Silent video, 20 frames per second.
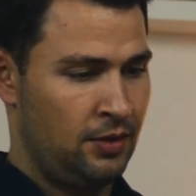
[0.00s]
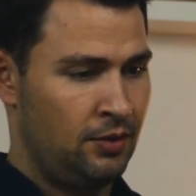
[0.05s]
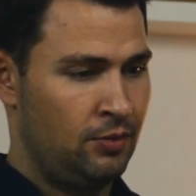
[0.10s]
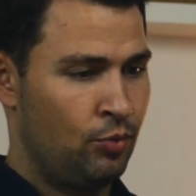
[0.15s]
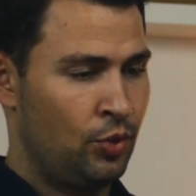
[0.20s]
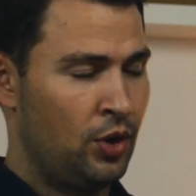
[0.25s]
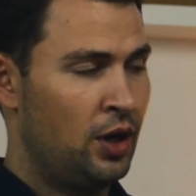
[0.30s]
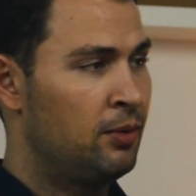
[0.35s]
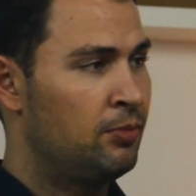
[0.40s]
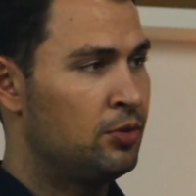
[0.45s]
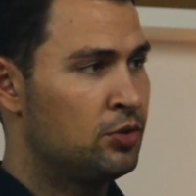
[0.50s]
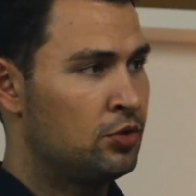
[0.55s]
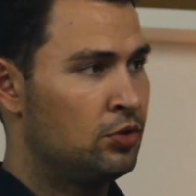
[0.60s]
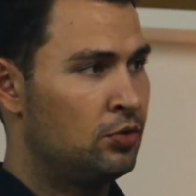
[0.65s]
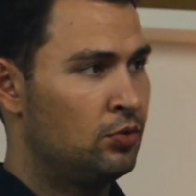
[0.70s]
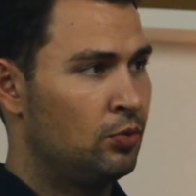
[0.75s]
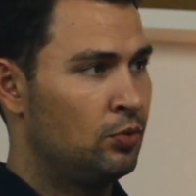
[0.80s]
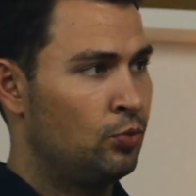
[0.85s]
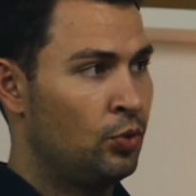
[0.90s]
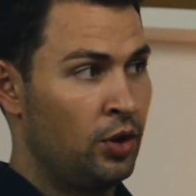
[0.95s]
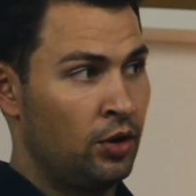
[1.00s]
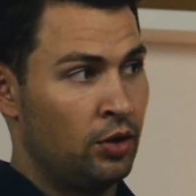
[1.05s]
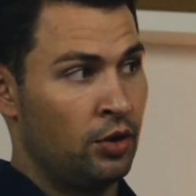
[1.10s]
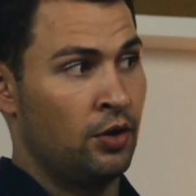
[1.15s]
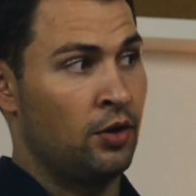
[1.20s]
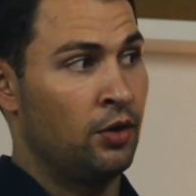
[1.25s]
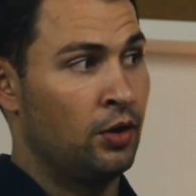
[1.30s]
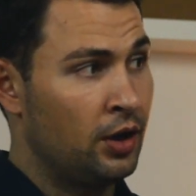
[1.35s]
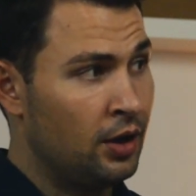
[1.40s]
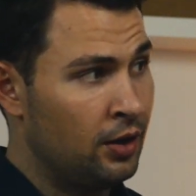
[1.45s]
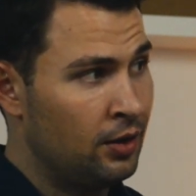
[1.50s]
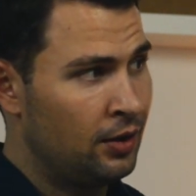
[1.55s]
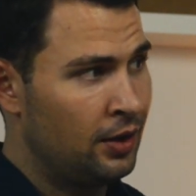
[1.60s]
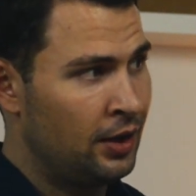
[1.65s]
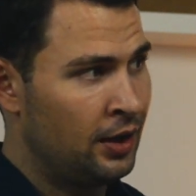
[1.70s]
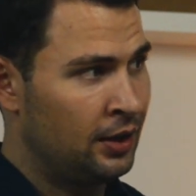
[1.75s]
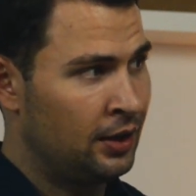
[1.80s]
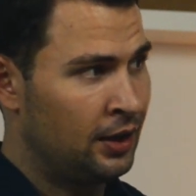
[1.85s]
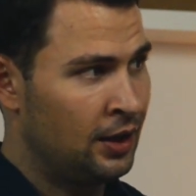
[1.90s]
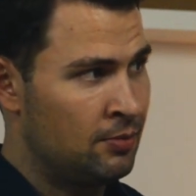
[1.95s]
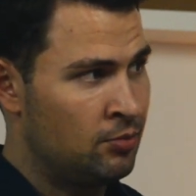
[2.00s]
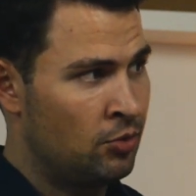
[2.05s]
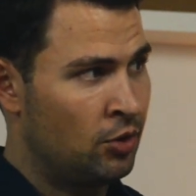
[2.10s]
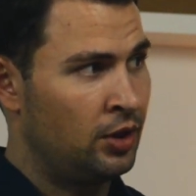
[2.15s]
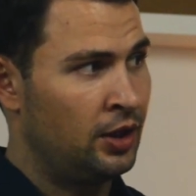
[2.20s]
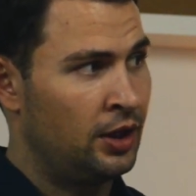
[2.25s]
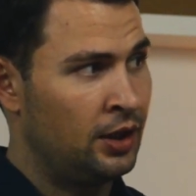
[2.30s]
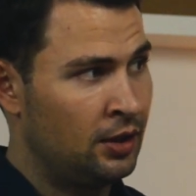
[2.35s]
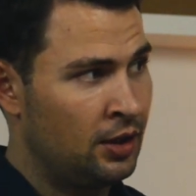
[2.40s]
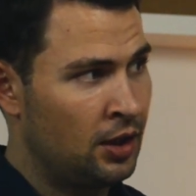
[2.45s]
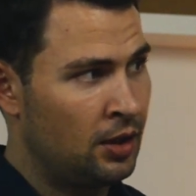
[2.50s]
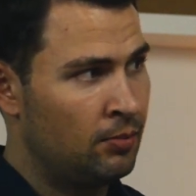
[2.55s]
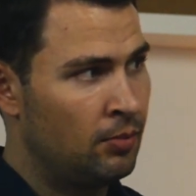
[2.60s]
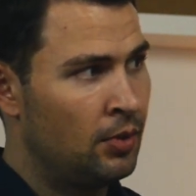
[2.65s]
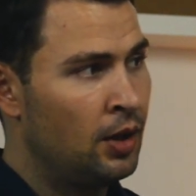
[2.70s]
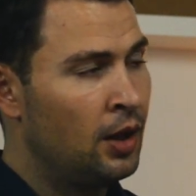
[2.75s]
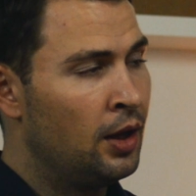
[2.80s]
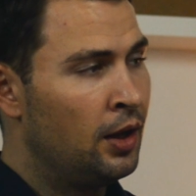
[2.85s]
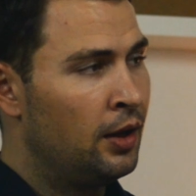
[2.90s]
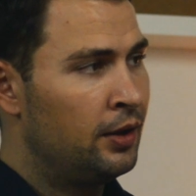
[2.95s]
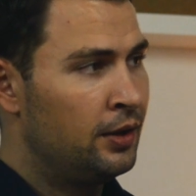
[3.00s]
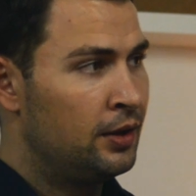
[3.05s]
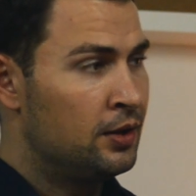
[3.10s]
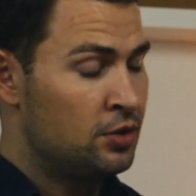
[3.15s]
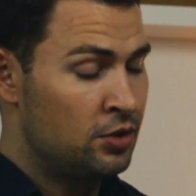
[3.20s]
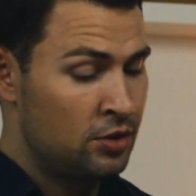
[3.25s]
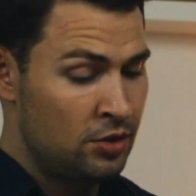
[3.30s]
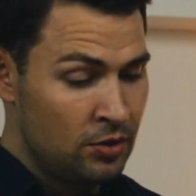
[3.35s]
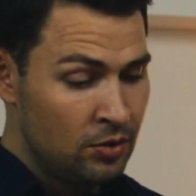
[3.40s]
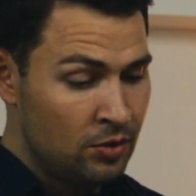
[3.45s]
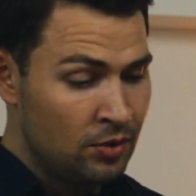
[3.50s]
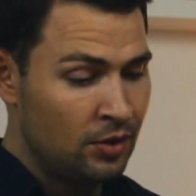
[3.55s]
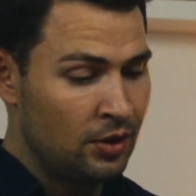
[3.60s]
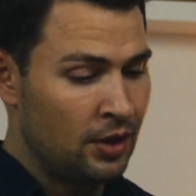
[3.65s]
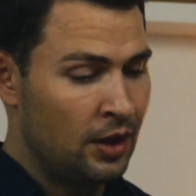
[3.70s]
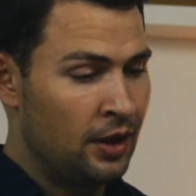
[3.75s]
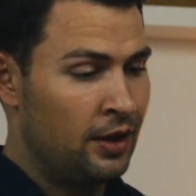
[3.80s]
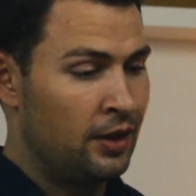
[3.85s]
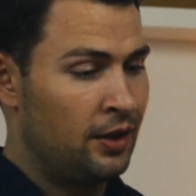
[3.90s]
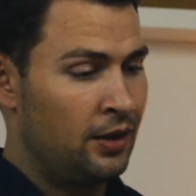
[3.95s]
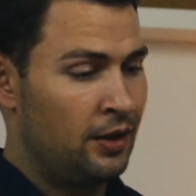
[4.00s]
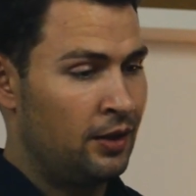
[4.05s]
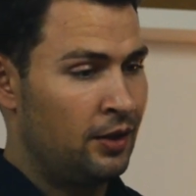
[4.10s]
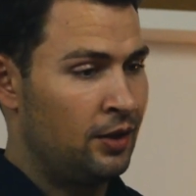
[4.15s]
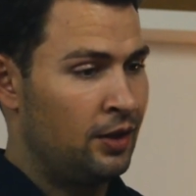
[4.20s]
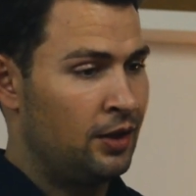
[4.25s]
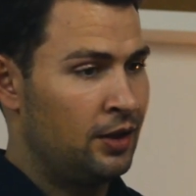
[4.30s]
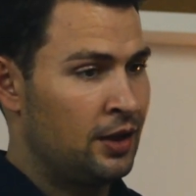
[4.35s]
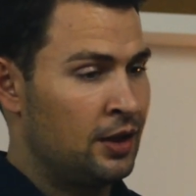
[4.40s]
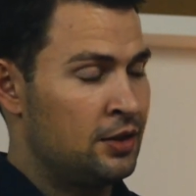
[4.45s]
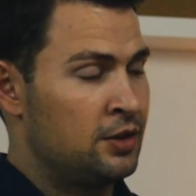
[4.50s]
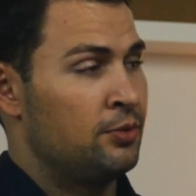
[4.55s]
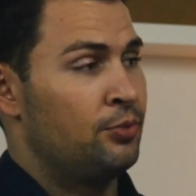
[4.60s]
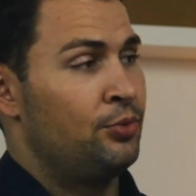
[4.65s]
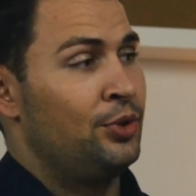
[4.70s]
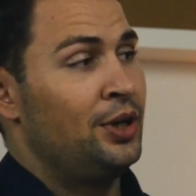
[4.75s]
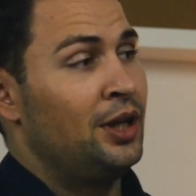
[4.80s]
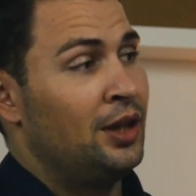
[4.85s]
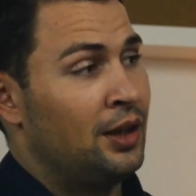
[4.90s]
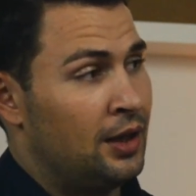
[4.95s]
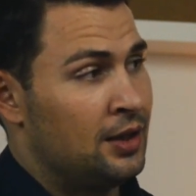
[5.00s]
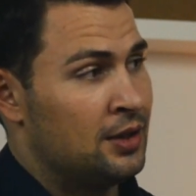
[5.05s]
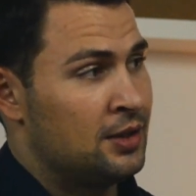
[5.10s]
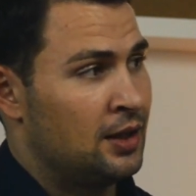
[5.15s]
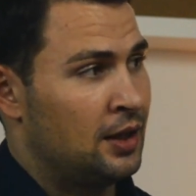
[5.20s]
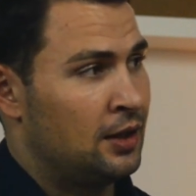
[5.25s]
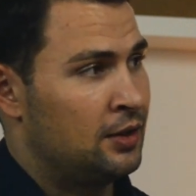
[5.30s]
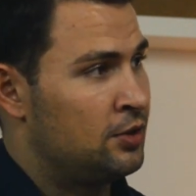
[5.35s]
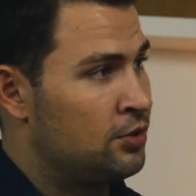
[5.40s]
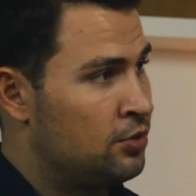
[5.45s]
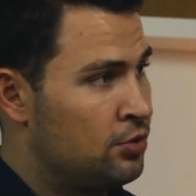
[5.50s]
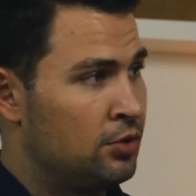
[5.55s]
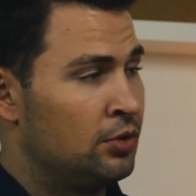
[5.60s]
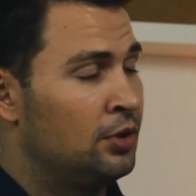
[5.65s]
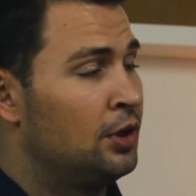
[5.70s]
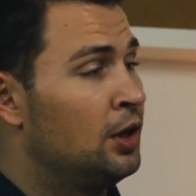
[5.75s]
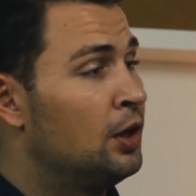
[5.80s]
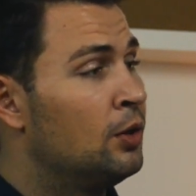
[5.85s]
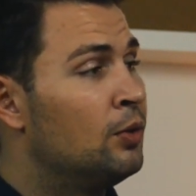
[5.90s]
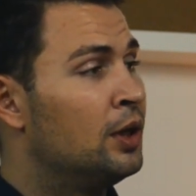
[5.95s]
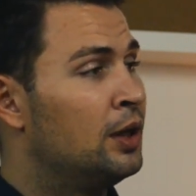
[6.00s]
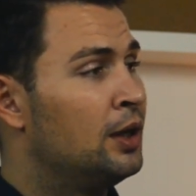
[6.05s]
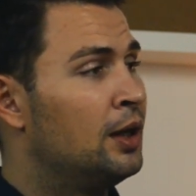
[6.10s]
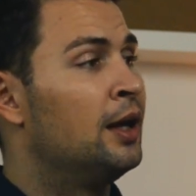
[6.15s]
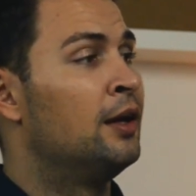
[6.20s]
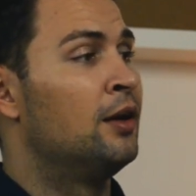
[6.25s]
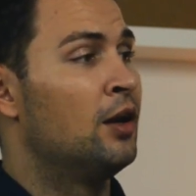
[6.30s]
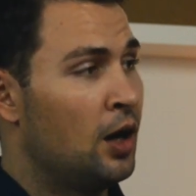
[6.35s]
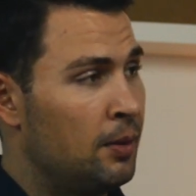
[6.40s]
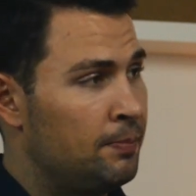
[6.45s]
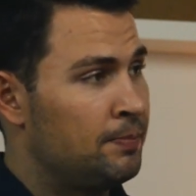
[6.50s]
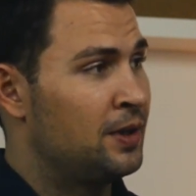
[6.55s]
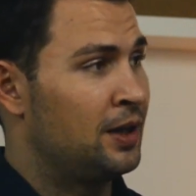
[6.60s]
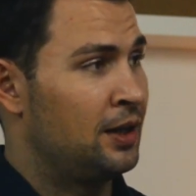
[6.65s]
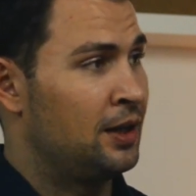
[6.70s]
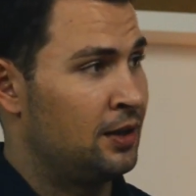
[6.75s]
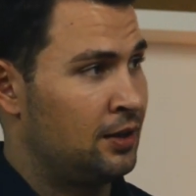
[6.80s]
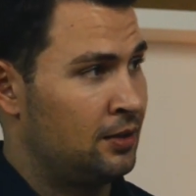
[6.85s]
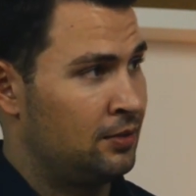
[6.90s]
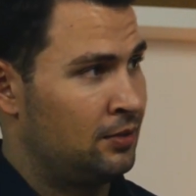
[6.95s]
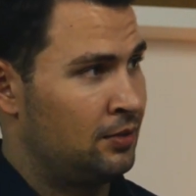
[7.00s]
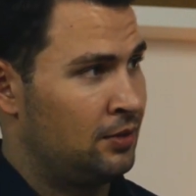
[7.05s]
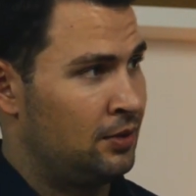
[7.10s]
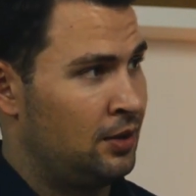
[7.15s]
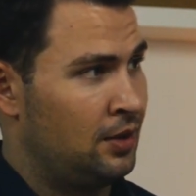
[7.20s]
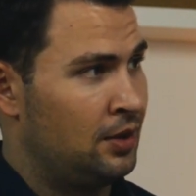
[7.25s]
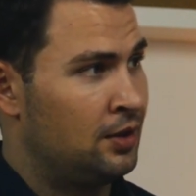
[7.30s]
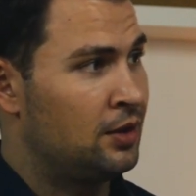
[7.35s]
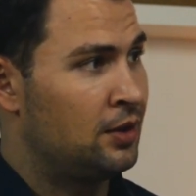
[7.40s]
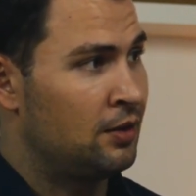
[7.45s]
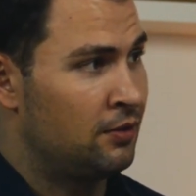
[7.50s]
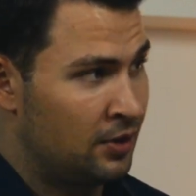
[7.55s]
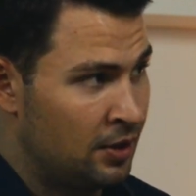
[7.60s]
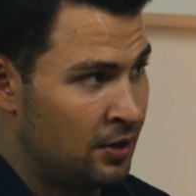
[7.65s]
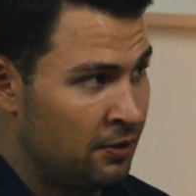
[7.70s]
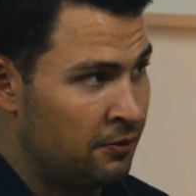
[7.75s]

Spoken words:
were able to work longer and get more income, the soon that you realize that, you should go in and update the